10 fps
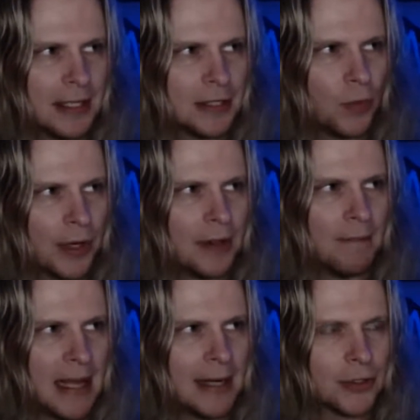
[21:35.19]
He's one of the
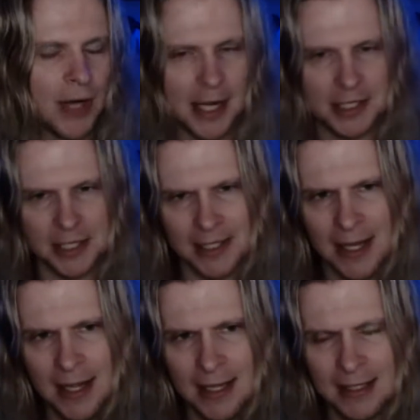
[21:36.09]
main attractions
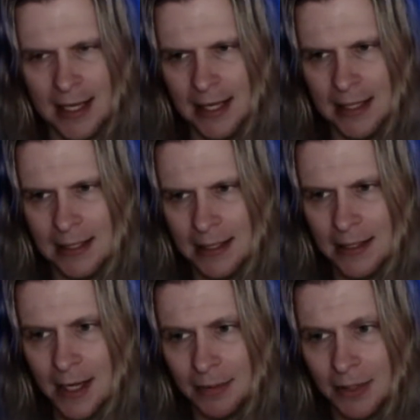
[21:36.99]
to
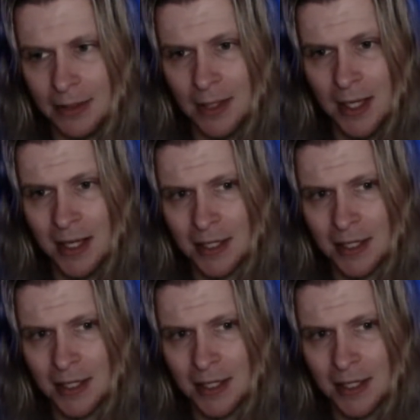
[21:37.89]
AEW.